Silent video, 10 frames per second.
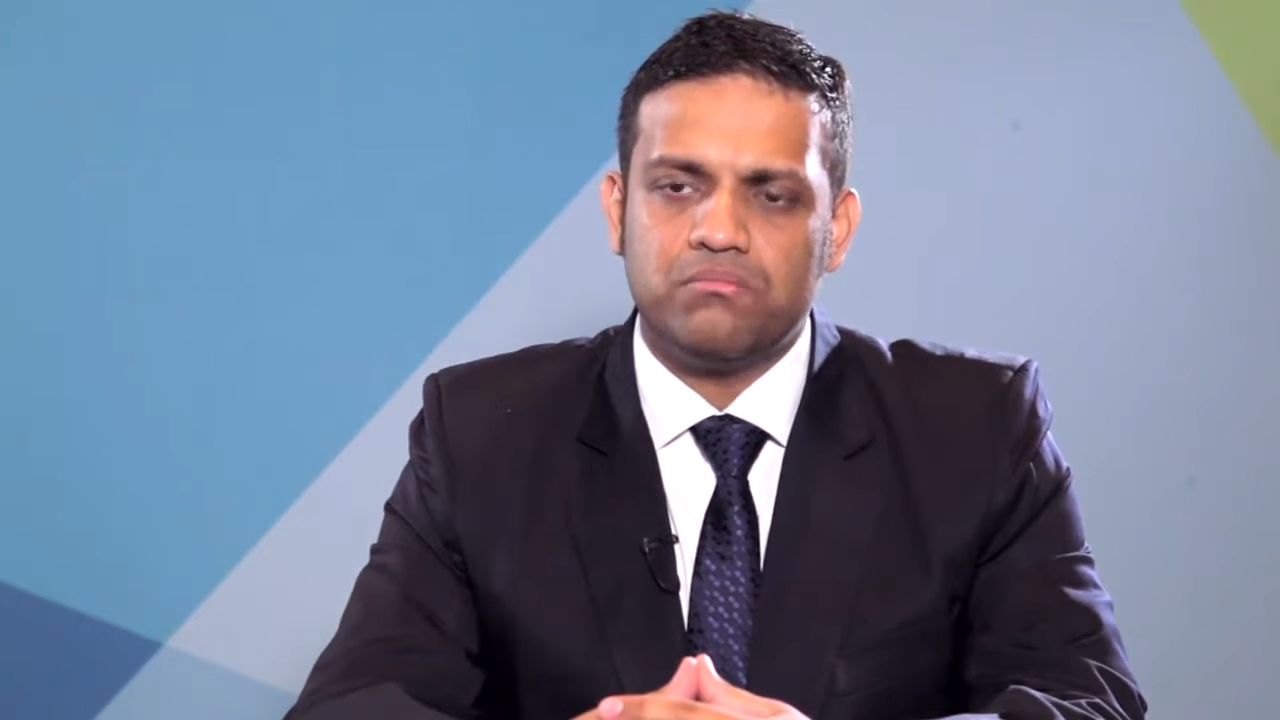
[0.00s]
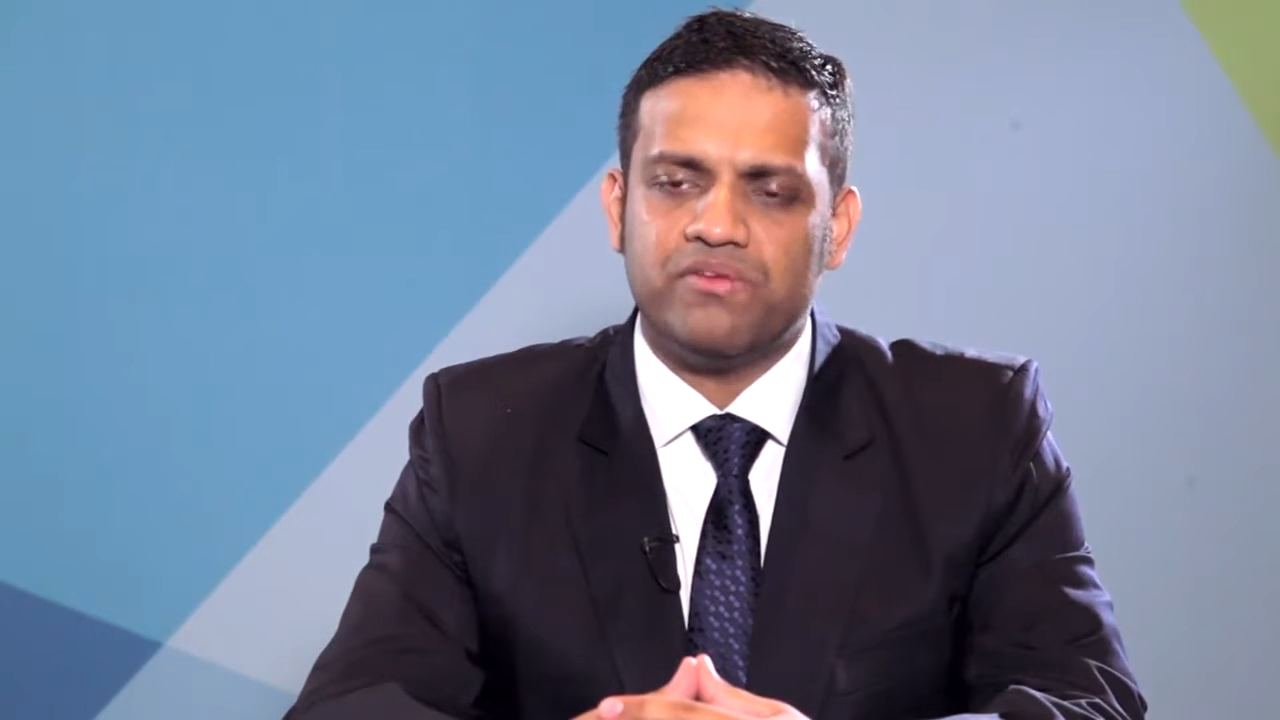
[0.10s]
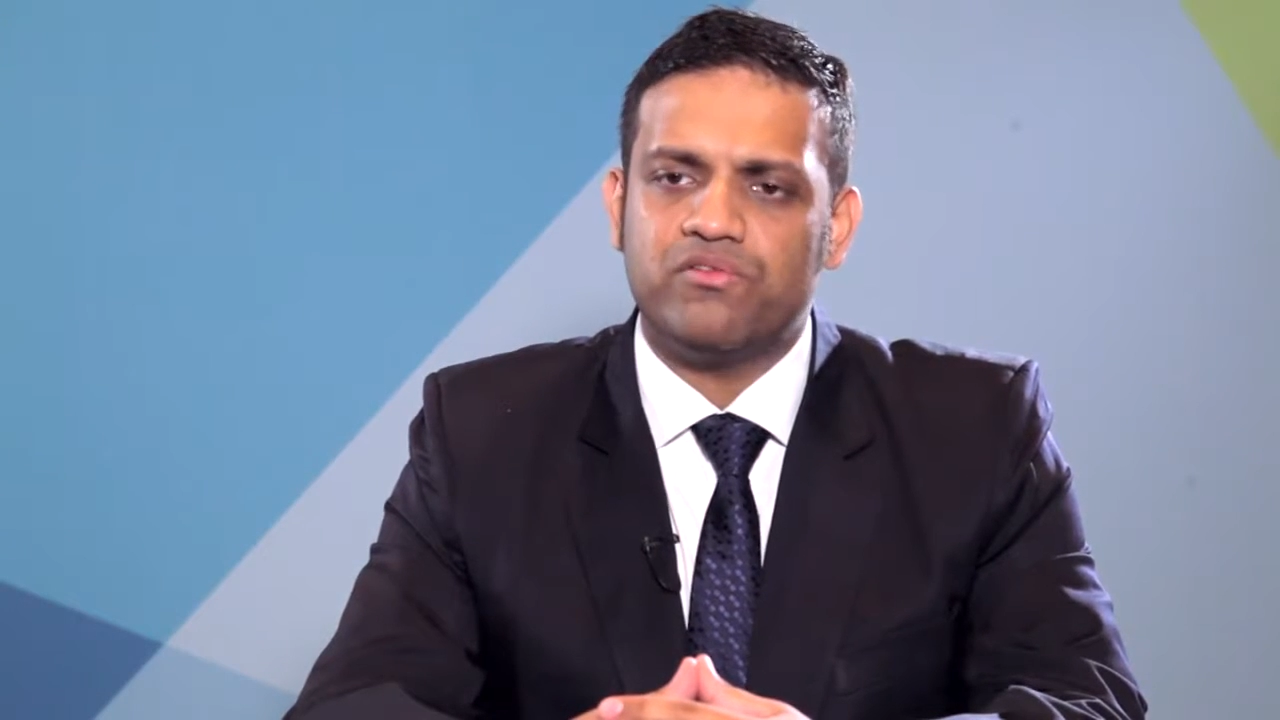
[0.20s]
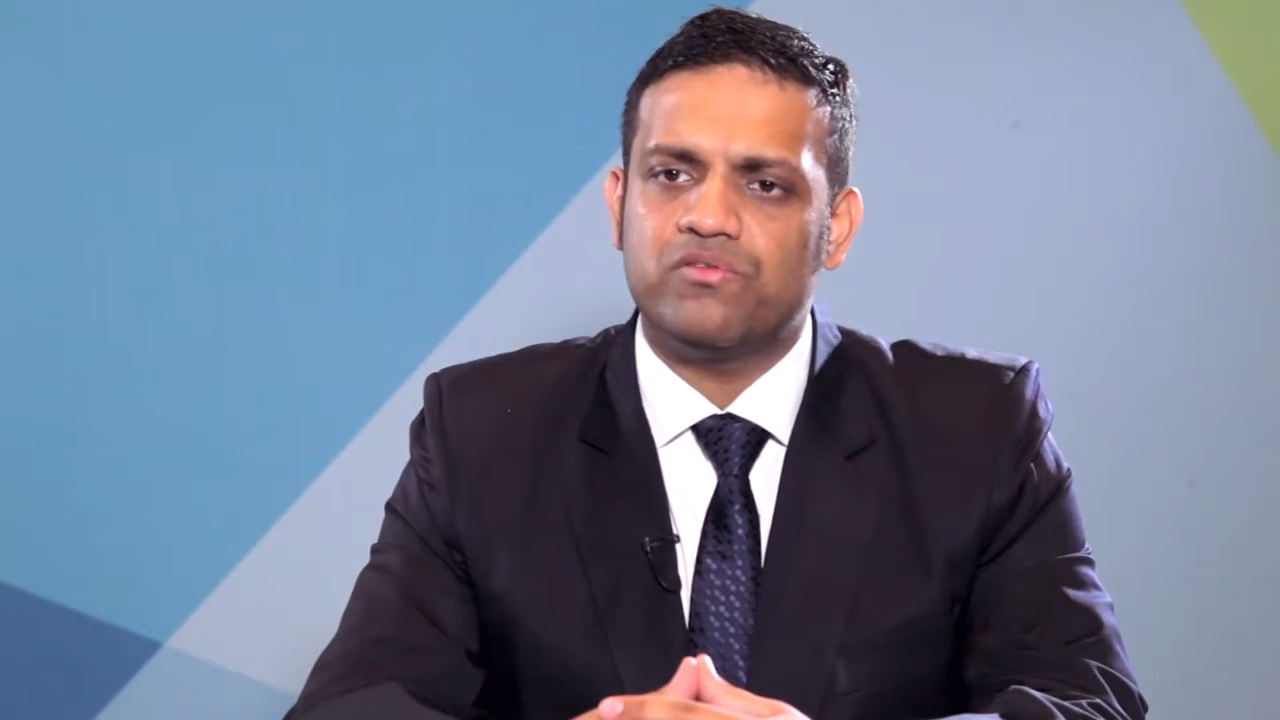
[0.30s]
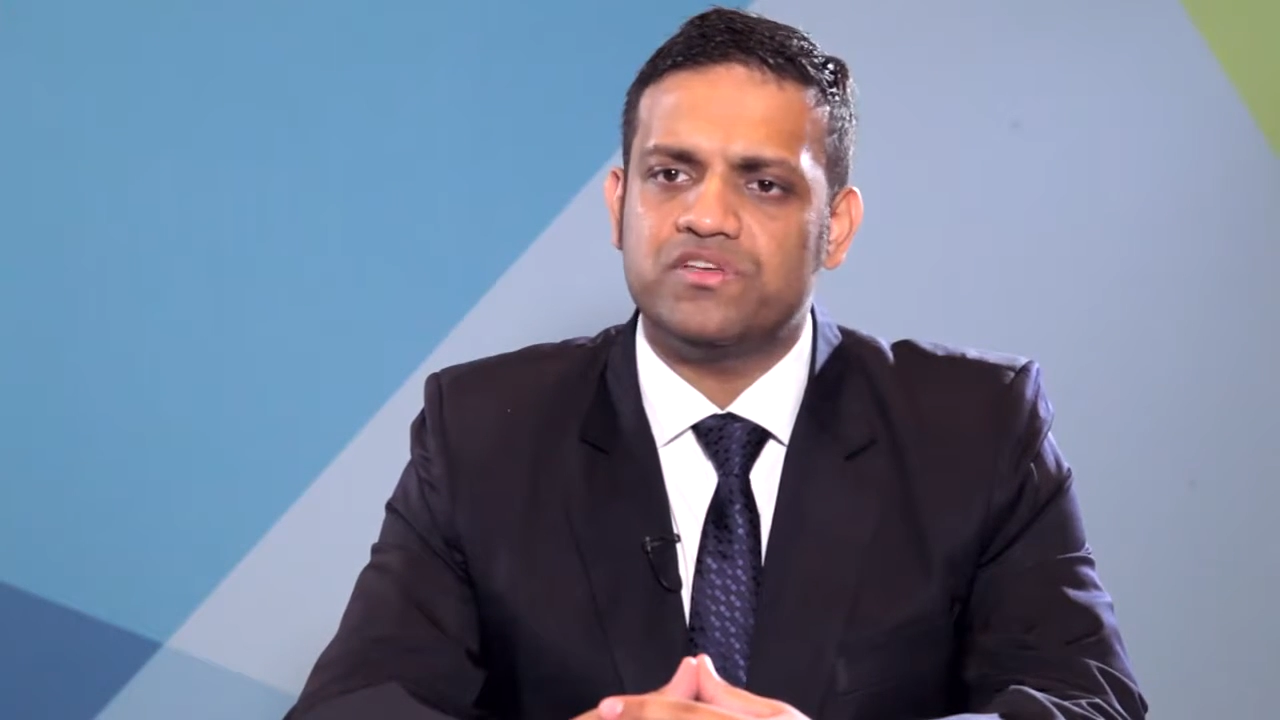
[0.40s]

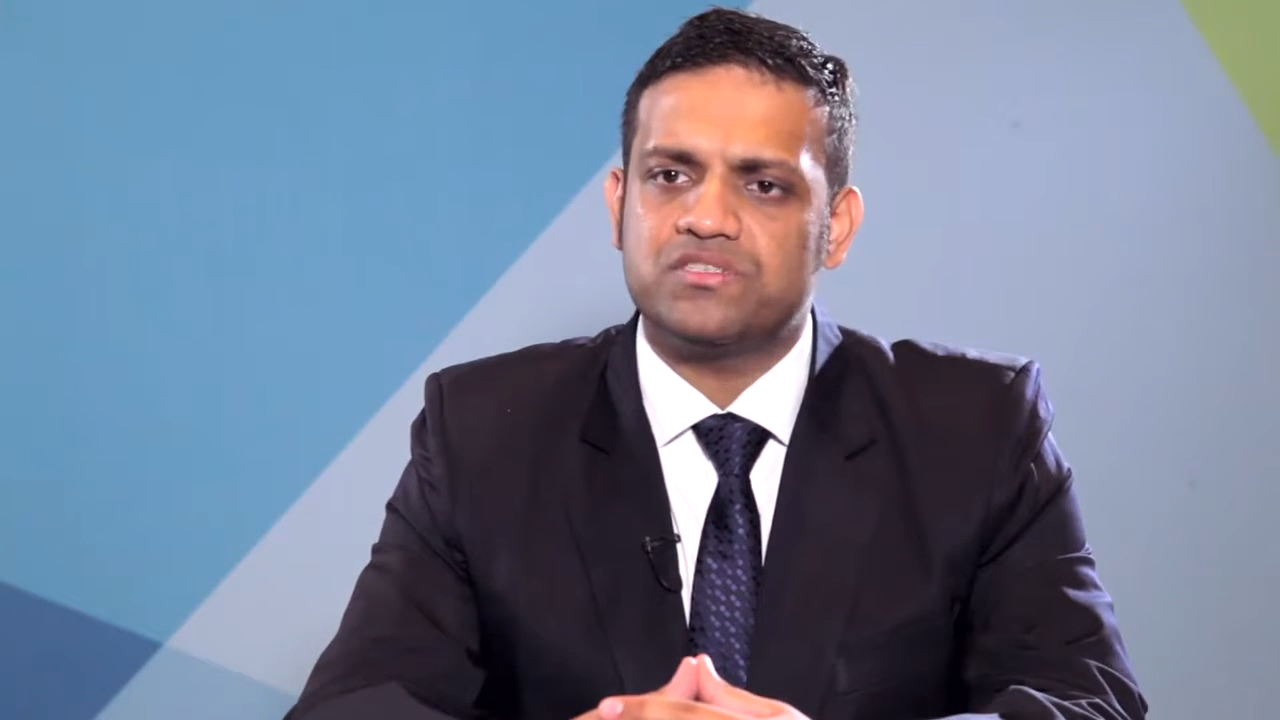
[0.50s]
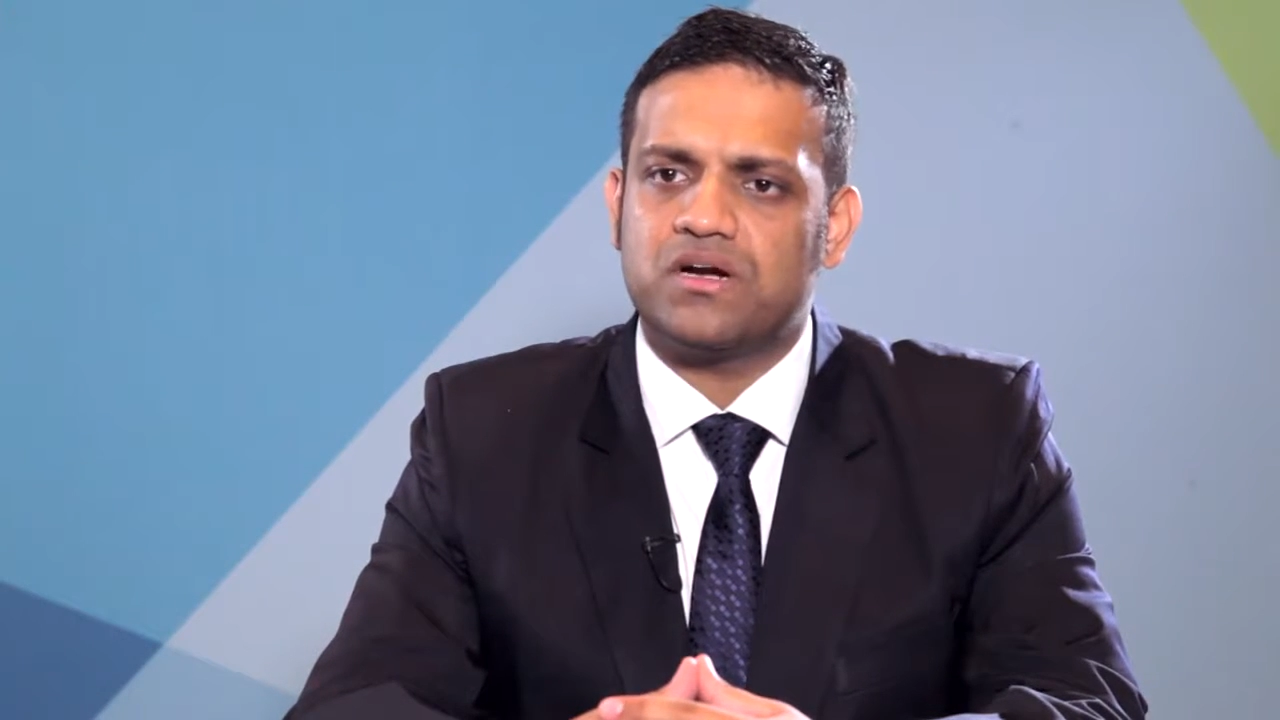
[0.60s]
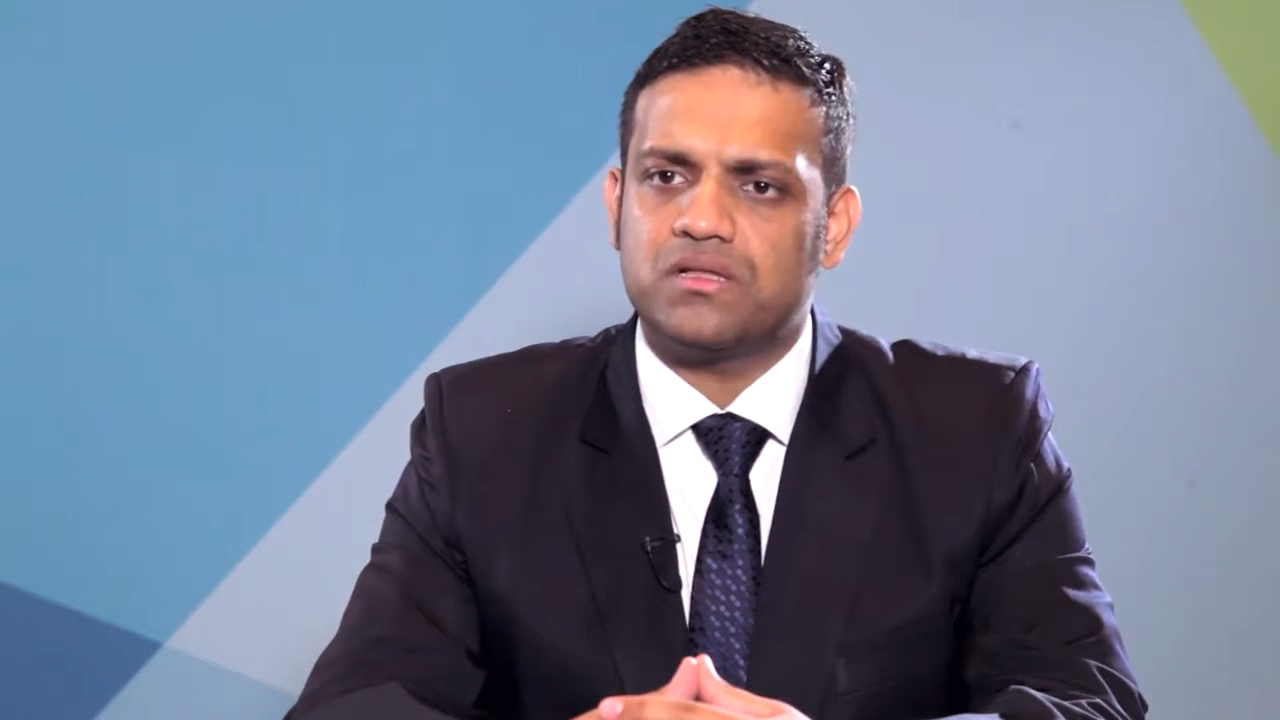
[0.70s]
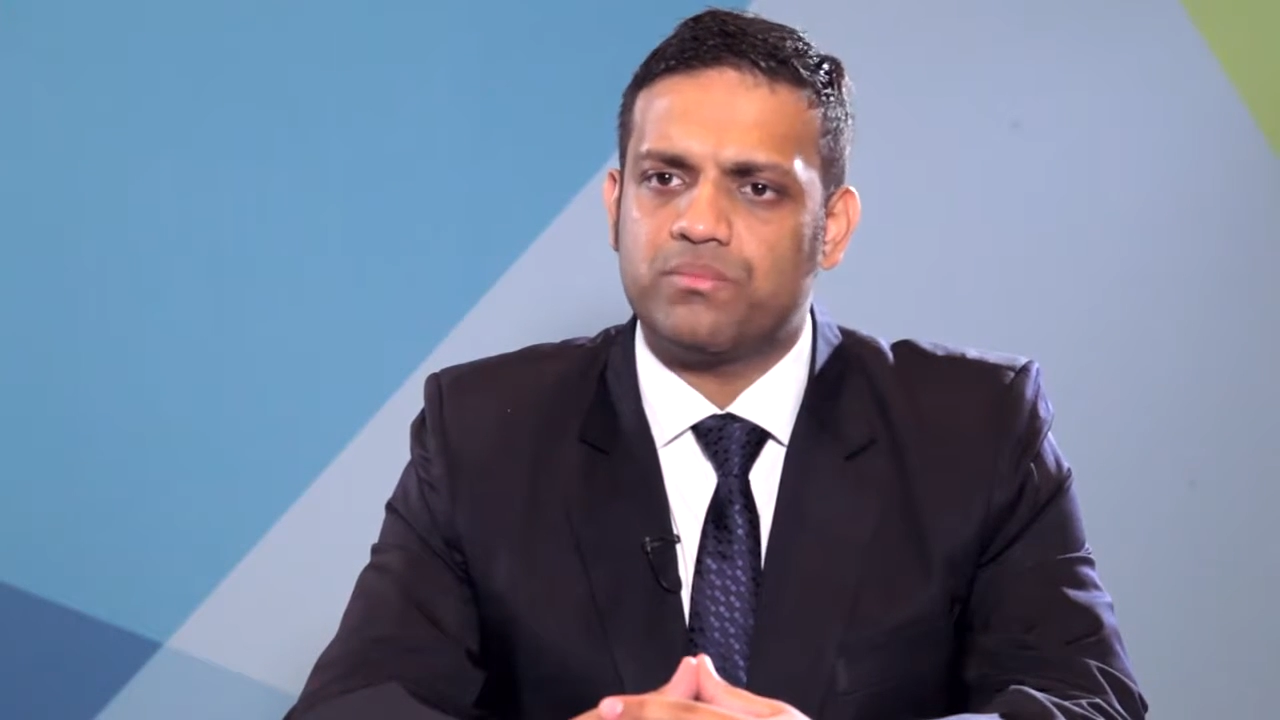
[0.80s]
before we start